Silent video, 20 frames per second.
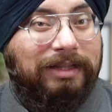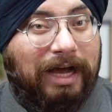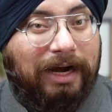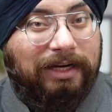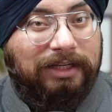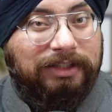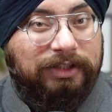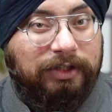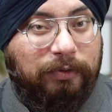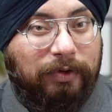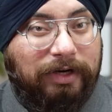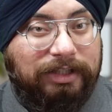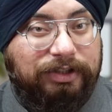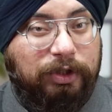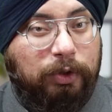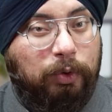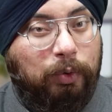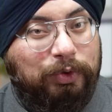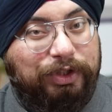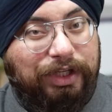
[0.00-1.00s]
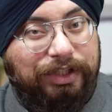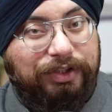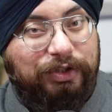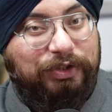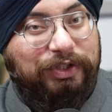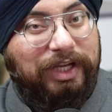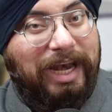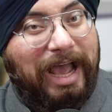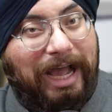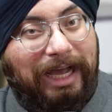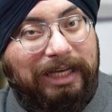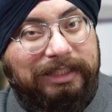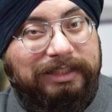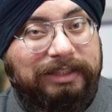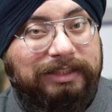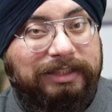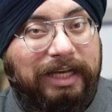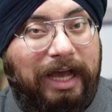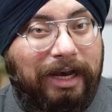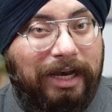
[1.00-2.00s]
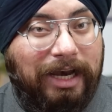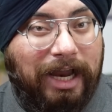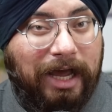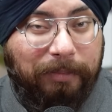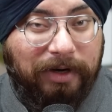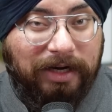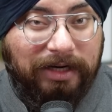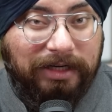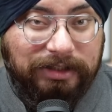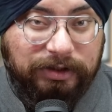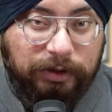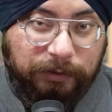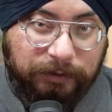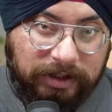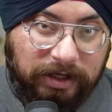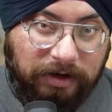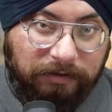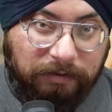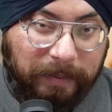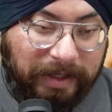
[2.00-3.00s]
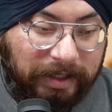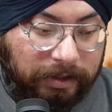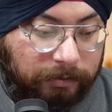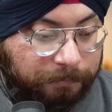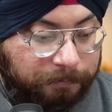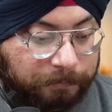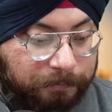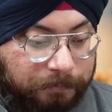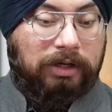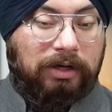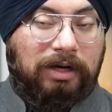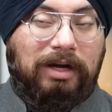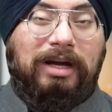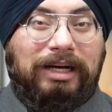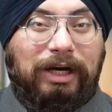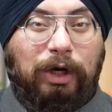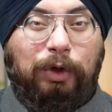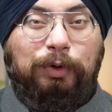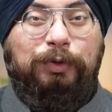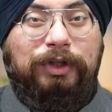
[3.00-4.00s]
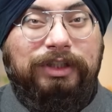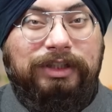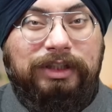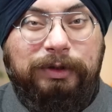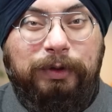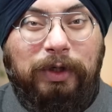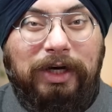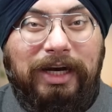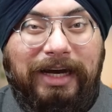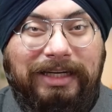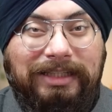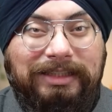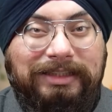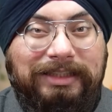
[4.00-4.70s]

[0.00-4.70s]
that is in relation to changes in assets and liabilities of the government. Now, first of all, let